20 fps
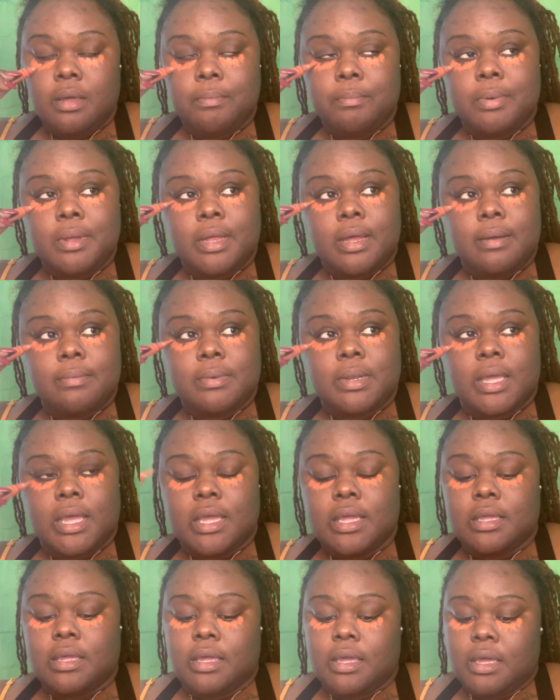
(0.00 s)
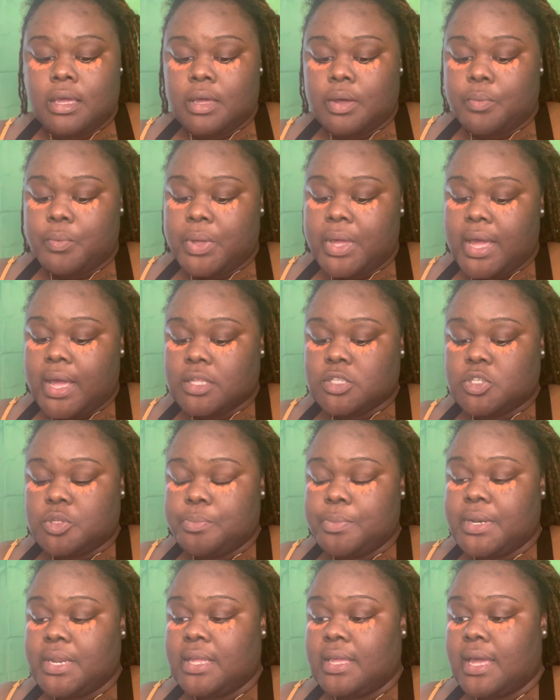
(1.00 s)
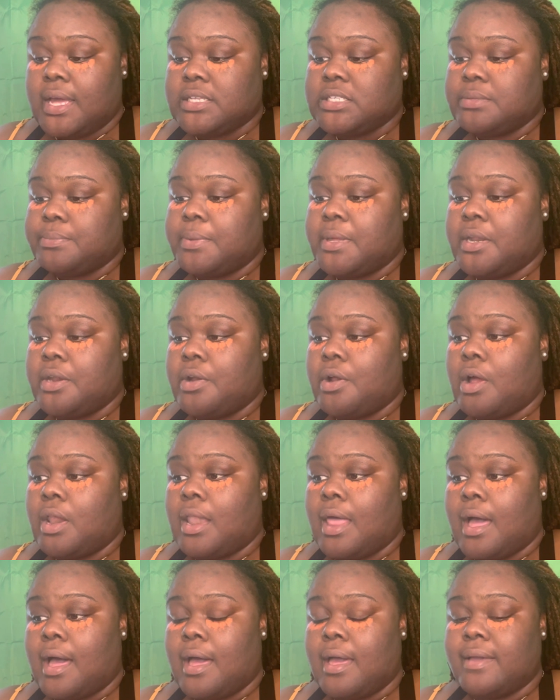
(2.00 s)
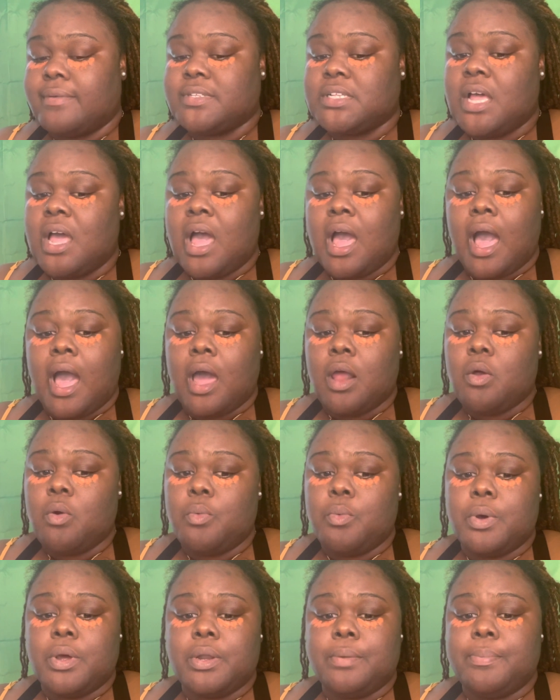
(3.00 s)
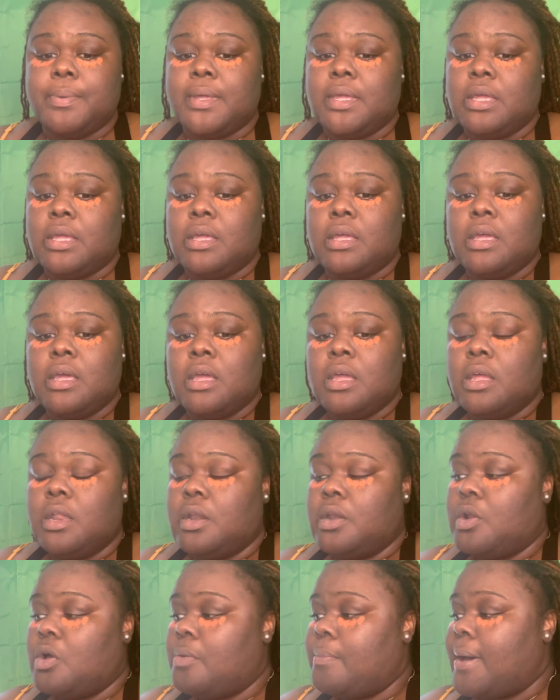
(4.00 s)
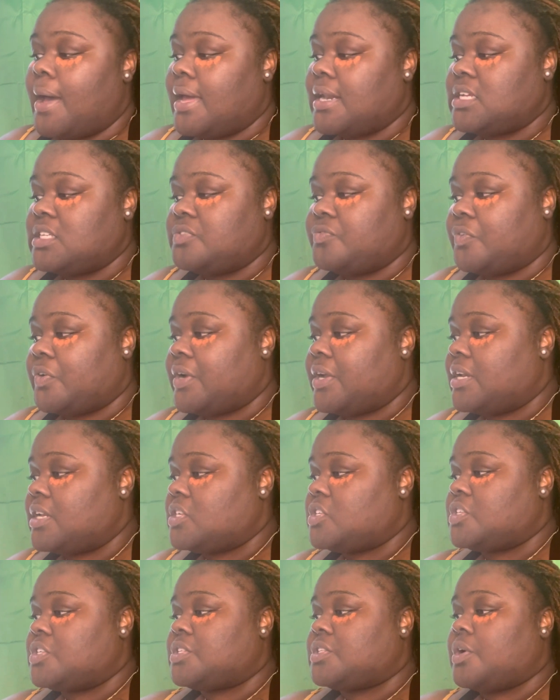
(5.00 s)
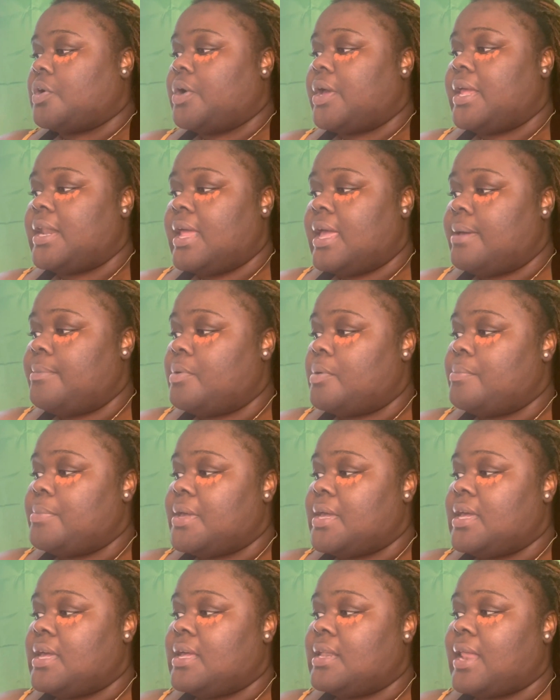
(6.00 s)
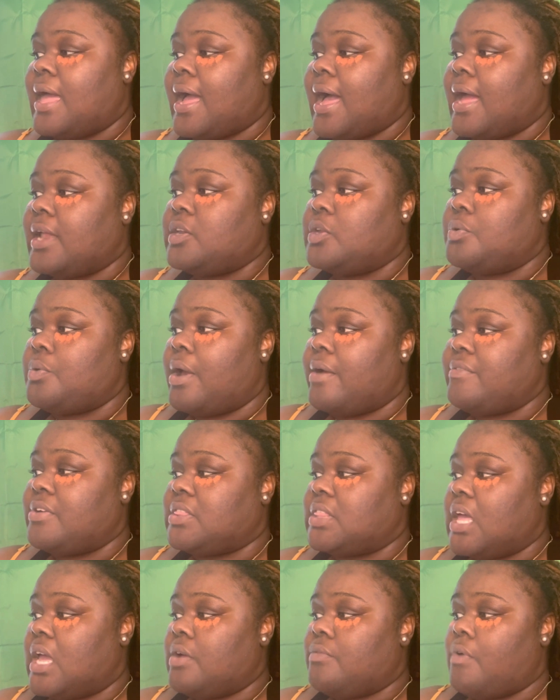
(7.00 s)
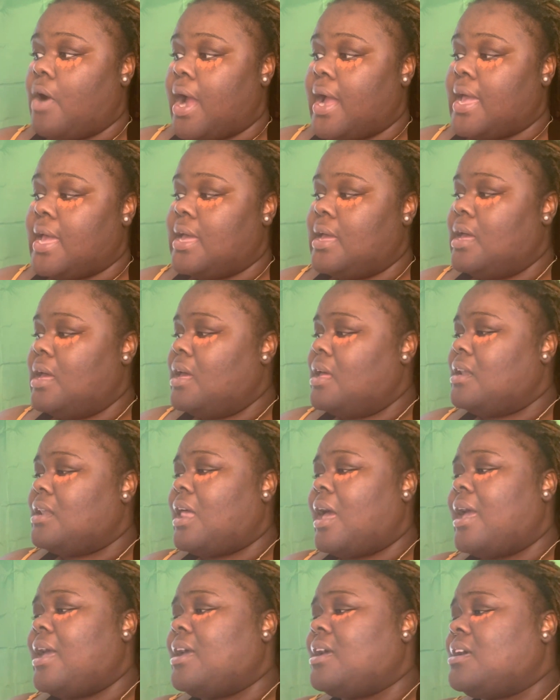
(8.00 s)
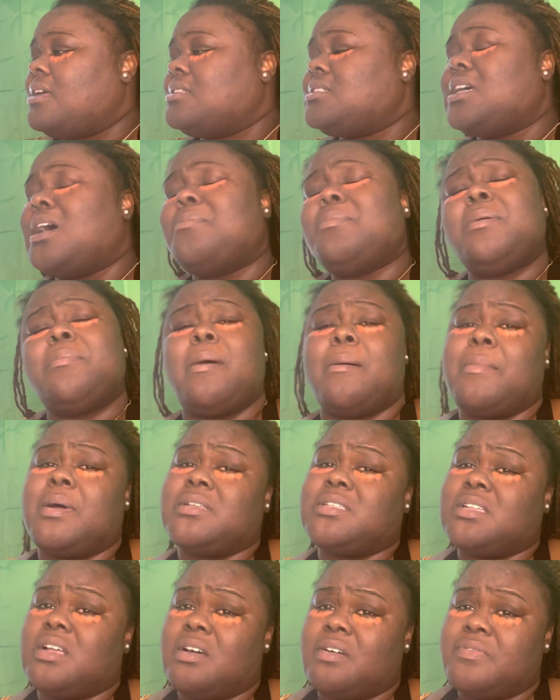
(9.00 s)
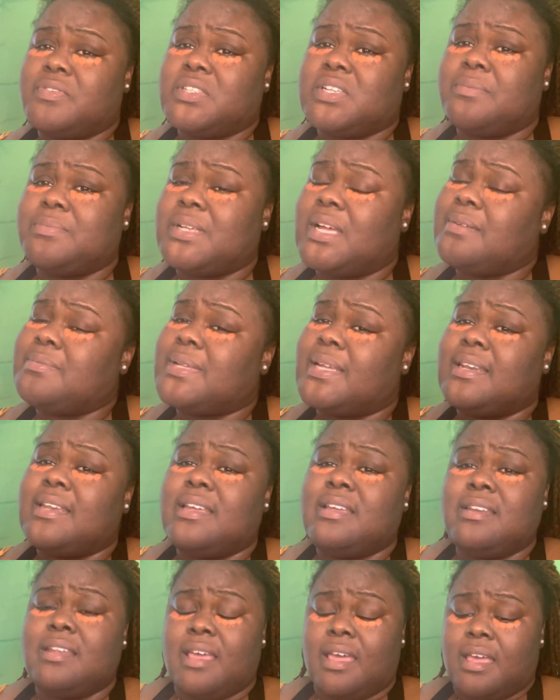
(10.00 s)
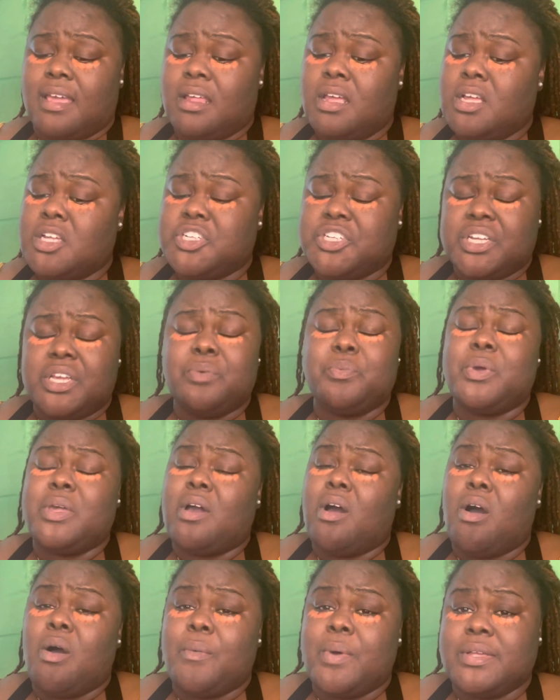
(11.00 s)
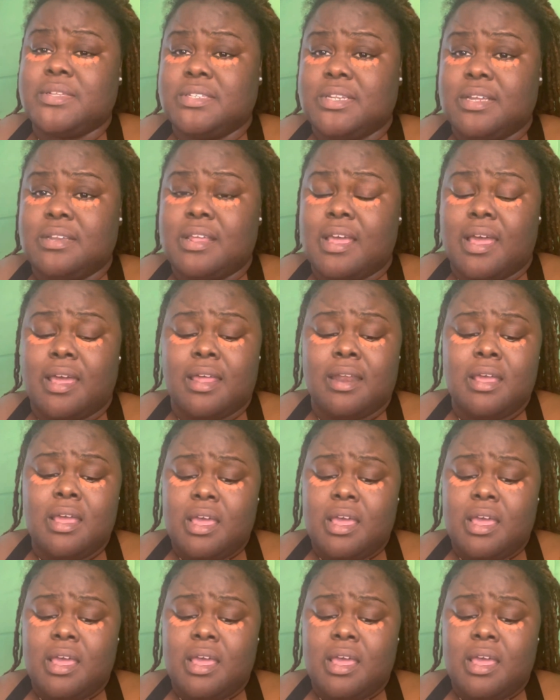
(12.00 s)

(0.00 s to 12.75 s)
But I'm like, yeah, we got too many yes men in our lives. I don't want to be nobody's friend that's just going to enable me like I do everything right. Like, tell me about myself. Sometimes I need that. Shit, we always need that.